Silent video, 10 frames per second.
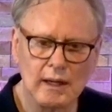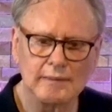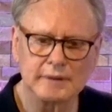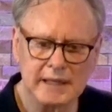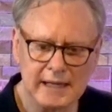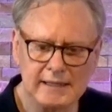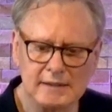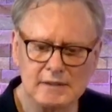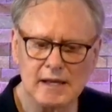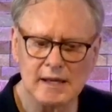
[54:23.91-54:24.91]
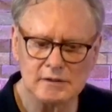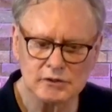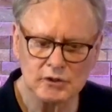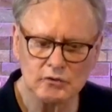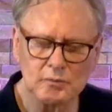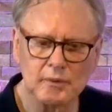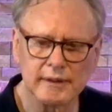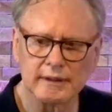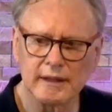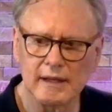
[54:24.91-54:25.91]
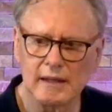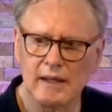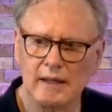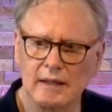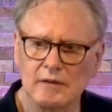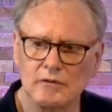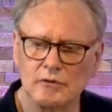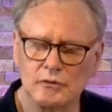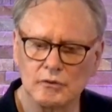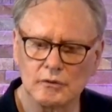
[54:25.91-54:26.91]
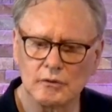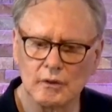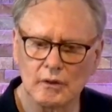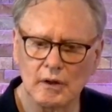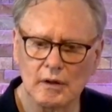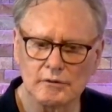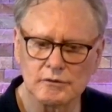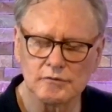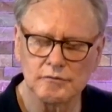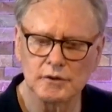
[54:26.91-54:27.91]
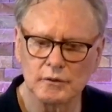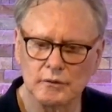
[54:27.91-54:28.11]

I'm guided to ask you to bring that into your conscious view.